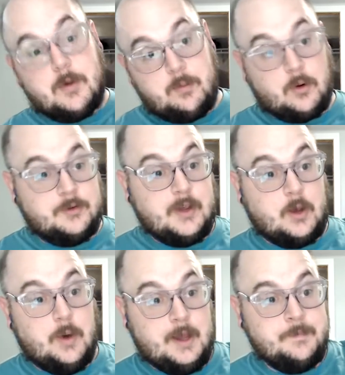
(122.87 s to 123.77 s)
important
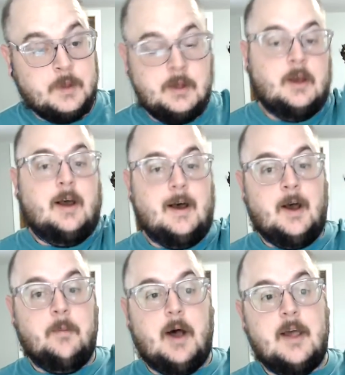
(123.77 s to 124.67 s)
takeaway,
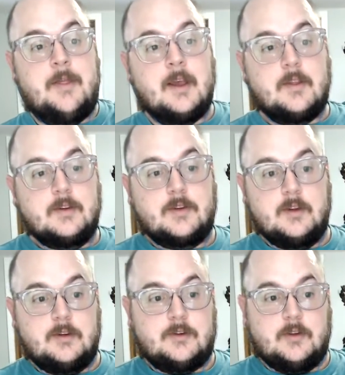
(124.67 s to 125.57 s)
I think this
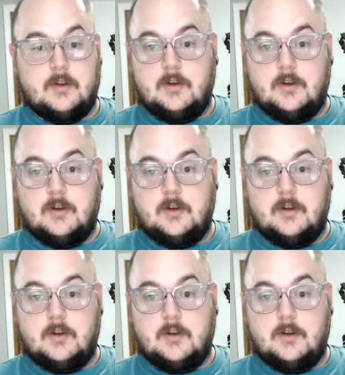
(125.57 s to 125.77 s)
is